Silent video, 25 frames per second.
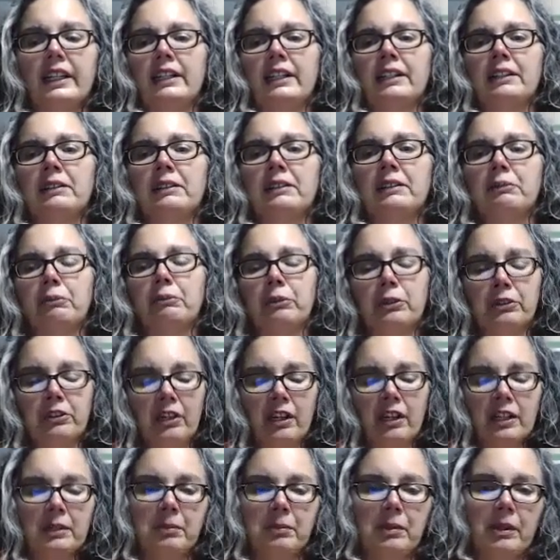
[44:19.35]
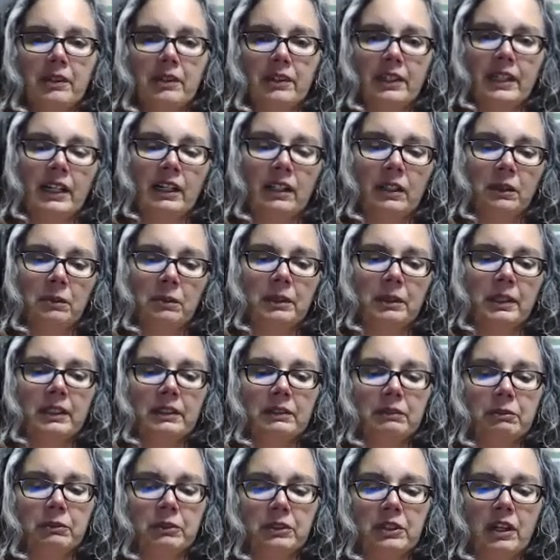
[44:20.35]
And we'll talk about that a little
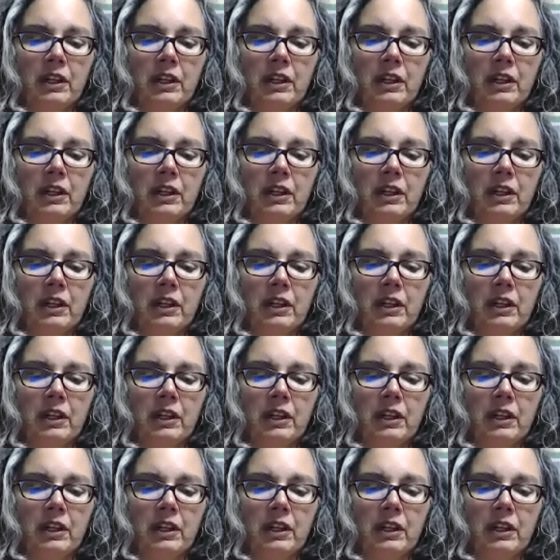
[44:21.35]
bit.